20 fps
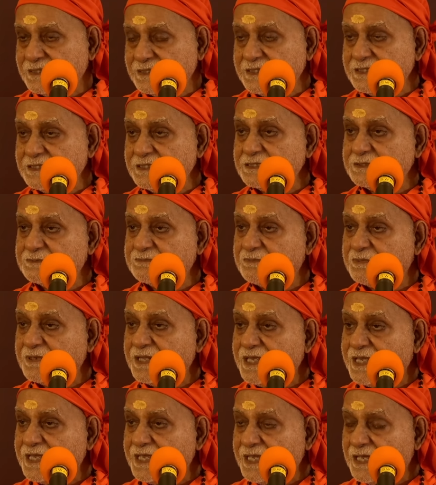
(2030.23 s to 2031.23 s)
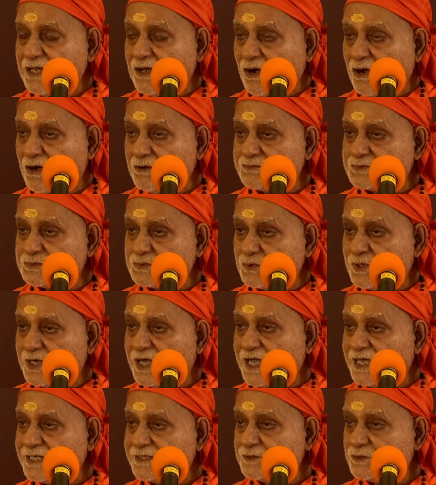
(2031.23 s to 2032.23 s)
the display of
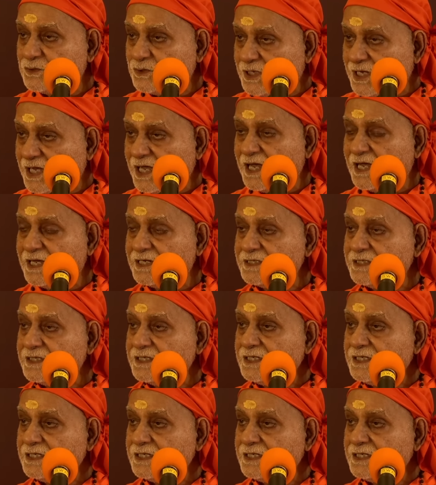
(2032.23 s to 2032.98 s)
sukha and dukkha.